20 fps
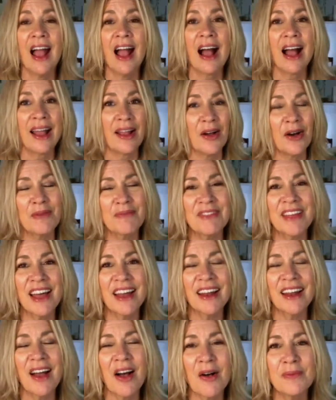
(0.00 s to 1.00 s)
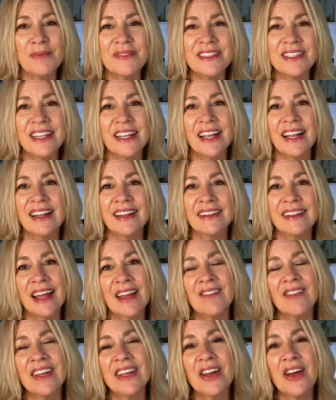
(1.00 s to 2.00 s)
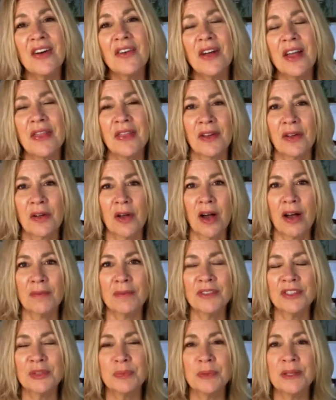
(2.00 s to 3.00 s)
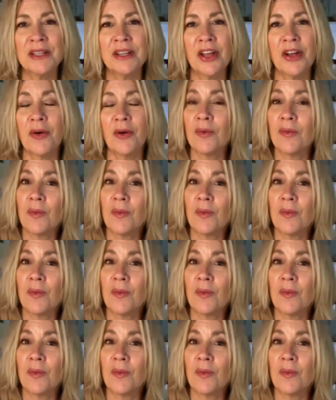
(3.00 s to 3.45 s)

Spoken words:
I hope that helps. Let me know in the comments below.